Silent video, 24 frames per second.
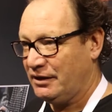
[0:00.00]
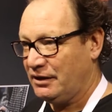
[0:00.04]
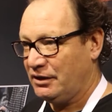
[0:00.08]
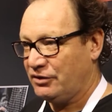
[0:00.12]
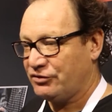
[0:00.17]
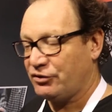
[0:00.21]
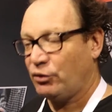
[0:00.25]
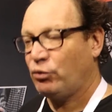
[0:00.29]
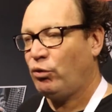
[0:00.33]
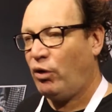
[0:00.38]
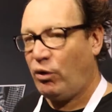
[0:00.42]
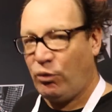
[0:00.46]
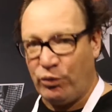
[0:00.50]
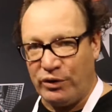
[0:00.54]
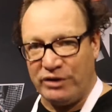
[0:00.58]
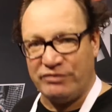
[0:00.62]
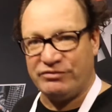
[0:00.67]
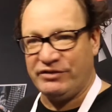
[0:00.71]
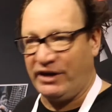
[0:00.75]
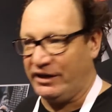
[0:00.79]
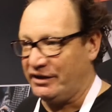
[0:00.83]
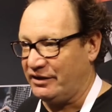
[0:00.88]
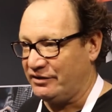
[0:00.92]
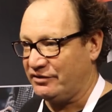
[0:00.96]
So what we've
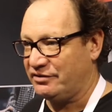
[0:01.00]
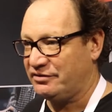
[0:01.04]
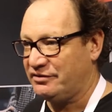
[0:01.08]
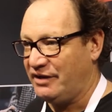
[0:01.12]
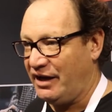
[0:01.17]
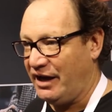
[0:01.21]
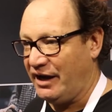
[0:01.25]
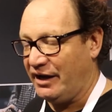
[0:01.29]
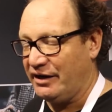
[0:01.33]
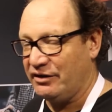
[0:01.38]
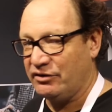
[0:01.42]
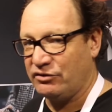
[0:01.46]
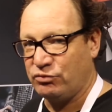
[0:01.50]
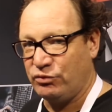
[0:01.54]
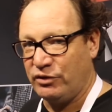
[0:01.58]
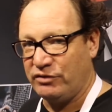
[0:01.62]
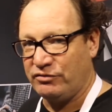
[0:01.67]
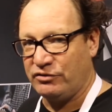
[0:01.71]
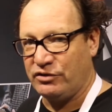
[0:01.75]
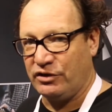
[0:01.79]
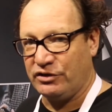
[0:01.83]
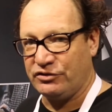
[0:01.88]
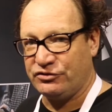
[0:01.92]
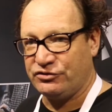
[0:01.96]
done instead is
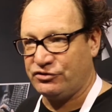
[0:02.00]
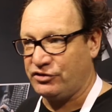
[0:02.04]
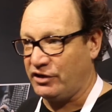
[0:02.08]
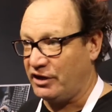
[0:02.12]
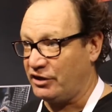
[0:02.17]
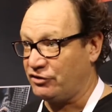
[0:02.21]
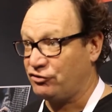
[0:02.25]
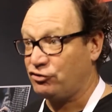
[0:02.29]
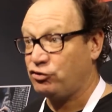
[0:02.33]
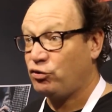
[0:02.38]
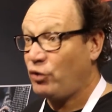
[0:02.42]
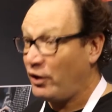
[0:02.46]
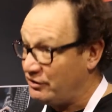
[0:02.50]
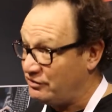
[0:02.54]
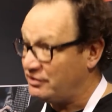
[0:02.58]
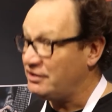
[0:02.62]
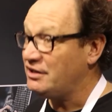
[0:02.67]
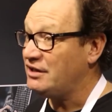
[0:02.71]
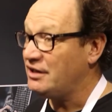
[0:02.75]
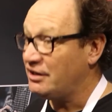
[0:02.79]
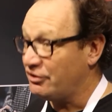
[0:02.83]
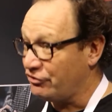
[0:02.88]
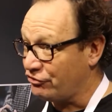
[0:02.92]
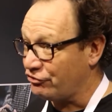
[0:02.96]
we've got
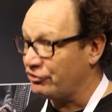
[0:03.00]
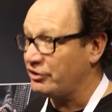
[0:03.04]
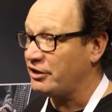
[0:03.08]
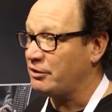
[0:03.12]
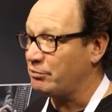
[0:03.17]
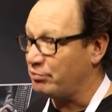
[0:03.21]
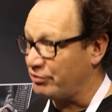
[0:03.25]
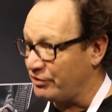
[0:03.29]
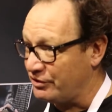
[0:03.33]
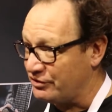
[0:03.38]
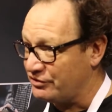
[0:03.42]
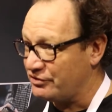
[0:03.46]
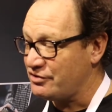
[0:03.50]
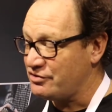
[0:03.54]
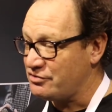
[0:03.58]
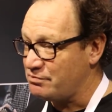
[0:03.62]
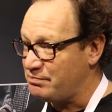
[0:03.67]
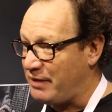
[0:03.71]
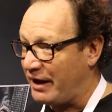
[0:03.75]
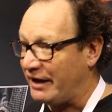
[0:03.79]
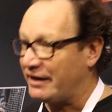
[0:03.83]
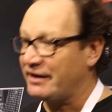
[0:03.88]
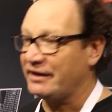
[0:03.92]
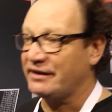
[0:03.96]
20 3D printers
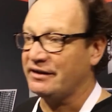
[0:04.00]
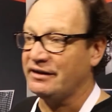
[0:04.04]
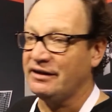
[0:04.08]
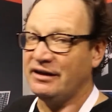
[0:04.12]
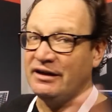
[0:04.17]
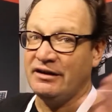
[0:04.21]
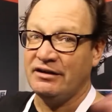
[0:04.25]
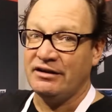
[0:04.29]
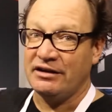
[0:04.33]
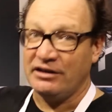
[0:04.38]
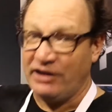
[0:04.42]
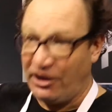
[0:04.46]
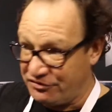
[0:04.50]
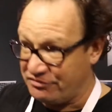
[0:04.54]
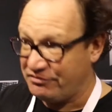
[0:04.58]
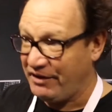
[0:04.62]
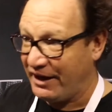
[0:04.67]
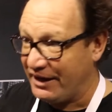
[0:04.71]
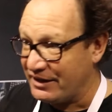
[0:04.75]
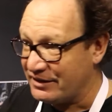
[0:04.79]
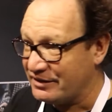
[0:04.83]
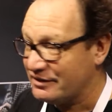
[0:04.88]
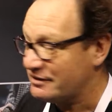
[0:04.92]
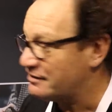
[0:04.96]
back in Las
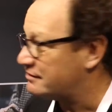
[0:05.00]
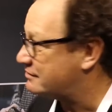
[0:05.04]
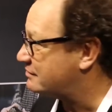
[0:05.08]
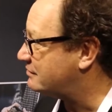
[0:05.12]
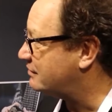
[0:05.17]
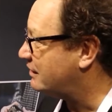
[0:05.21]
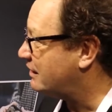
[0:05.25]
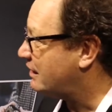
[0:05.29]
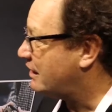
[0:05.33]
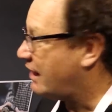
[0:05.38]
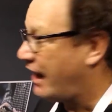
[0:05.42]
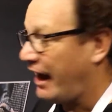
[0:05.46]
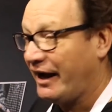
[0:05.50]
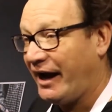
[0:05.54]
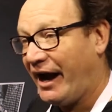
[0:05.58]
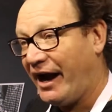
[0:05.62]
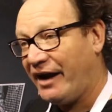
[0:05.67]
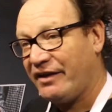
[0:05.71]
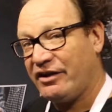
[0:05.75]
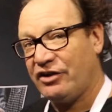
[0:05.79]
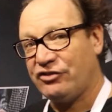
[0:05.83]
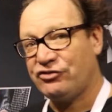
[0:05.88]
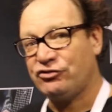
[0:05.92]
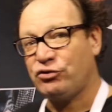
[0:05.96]
Vegas, and out
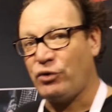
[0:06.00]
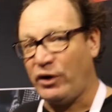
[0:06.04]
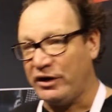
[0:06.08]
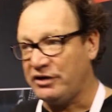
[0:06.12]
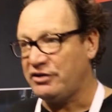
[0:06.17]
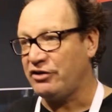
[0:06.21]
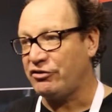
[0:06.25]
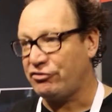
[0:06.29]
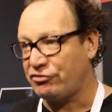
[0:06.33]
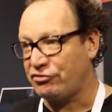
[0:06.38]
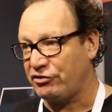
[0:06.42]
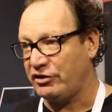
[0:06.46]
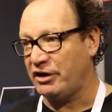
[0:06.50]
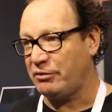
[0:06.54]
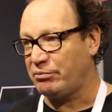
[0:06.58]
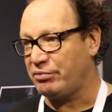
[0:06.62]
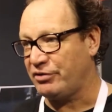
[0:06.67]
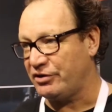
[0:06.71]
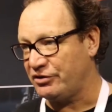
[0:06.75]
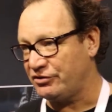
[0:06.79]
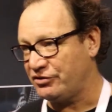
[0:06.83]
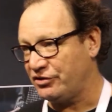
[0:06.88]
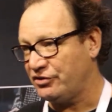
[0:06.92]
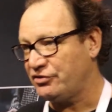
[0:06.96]
of that 20 3D
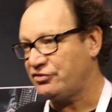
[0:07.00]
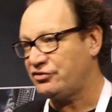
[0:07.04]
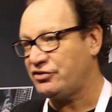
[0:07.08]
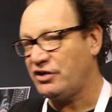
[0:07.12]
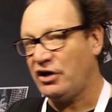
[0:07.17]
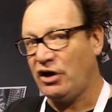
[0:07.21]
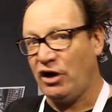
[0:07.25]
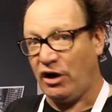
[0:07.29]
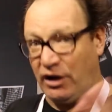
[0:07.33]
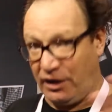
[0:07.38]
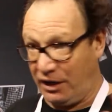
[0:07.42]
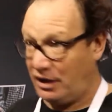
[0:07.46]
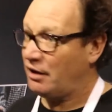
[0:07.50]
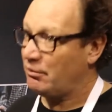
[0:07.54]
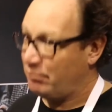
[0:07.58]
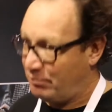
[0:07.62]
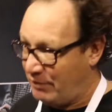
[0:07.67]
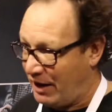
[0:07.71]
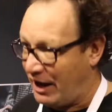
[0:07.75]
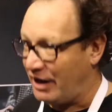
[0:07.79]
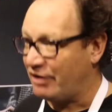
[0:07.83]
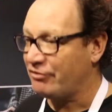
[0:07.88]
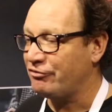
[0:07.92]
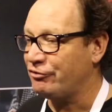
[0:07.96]
printers,
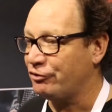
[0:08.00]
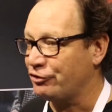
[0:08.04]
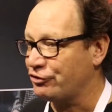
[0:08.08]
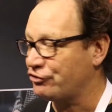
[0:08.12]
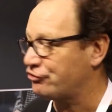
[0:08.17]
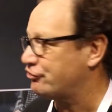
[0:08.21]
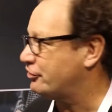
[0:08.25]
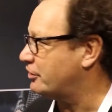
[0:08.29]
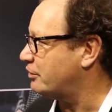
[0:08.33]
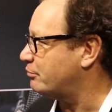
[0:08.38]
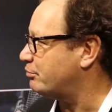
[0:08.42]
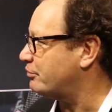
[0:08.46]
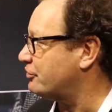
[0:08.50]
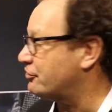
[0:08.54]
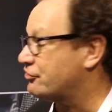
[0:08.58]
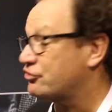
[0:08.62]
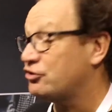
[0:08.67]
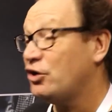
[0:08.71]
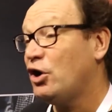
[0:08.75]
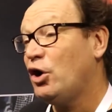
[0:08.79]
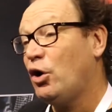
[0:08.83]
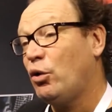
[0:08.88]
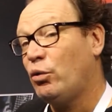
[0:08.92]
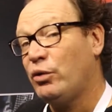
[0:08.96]
MarkForge 3D printers,
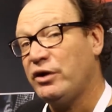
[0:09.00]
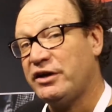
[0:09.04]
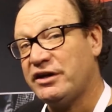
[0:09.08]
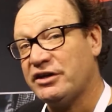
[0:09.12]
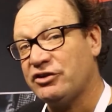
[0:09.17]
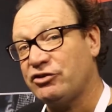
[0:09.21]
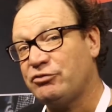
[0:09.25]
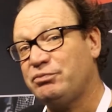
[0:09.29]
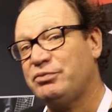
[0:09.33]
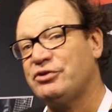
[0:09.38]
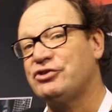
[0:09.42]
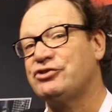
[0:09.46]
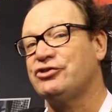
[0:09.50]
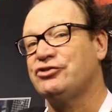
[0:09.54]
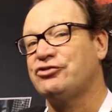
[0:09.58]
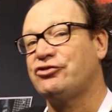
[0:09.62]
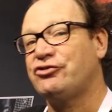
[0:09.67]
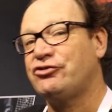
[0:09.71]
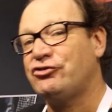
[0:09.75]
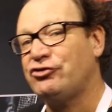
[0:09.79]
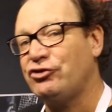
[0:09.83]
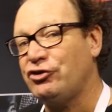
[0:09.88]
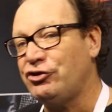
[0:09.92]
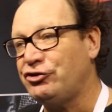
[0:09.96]
we can
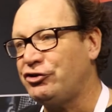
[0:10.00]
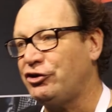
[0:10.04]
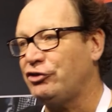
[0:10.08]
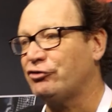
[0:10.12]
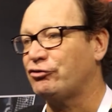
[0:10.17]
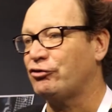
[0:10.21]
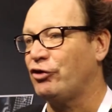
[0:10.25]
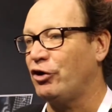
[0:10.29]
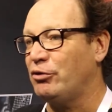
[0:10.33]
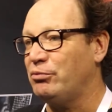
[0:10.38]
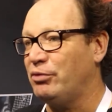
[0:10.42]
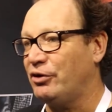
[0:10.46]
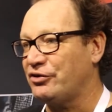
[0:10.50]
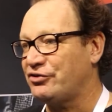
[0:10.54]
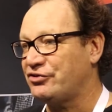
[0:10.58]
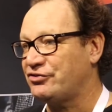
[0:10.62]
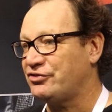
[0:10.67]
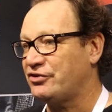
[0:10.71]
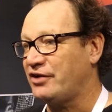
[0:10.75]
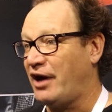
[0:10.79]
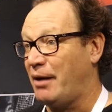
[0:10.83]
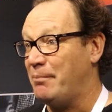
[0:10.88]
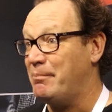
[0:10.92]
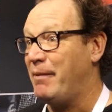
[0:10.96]
produce 30
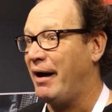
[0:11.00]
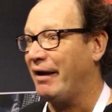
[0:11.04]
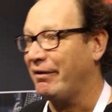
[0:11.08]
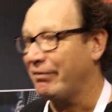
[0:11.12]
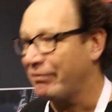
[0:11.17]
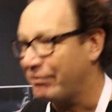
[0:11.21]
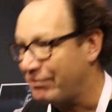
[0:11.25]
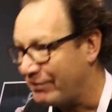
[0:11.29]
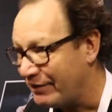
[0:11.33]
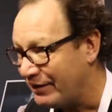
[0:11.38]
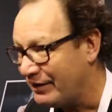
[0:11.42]
robots a month.